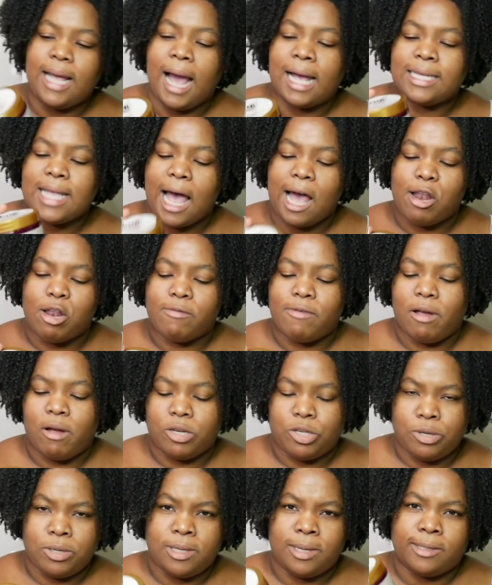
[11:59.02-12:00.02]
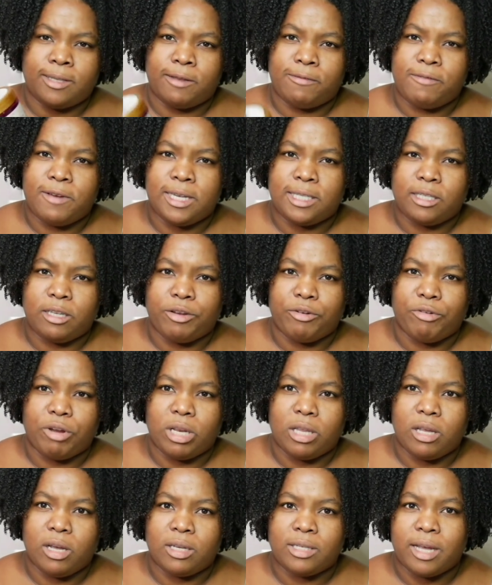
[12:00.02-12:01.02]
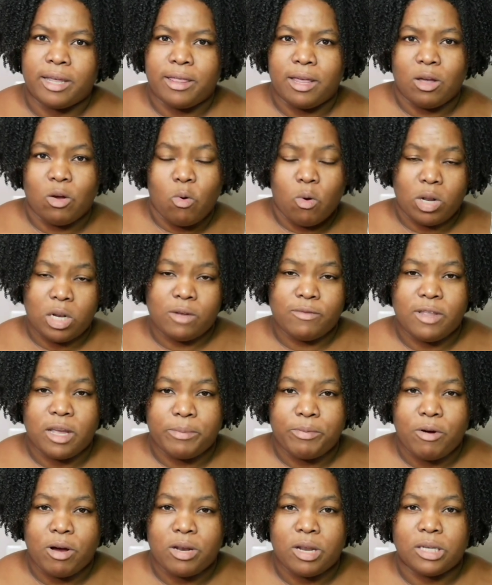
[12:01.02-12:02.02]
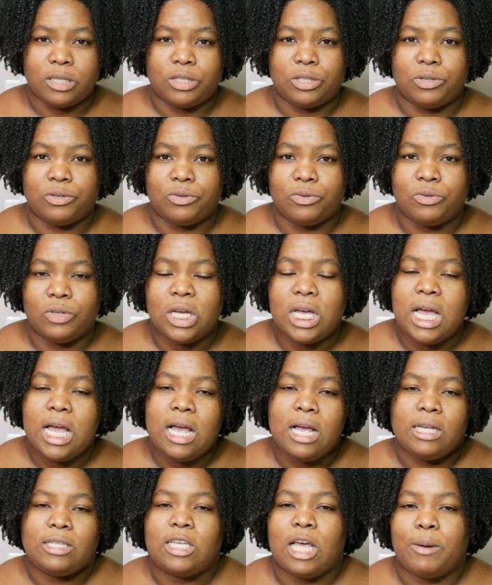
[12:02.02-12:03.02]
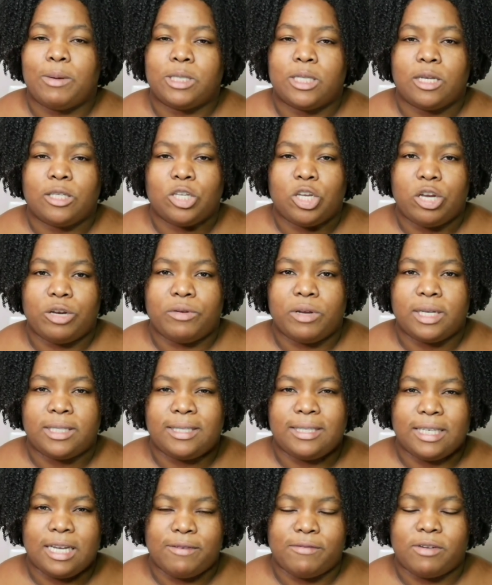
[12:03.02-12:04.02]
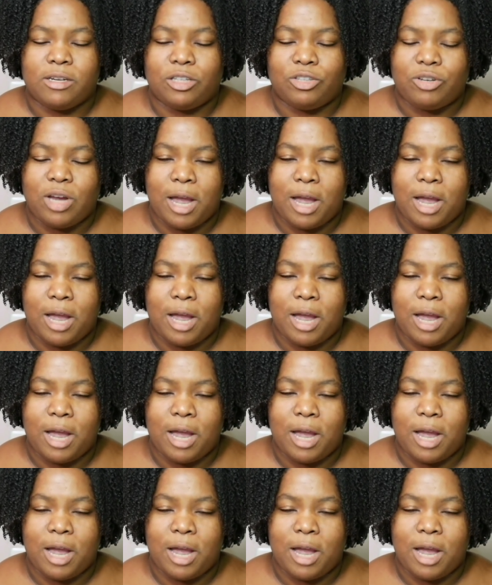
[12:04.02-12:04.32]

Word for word: has aloe vera juice as the first ingredient. I think all of their products do. So I was just curious to give it a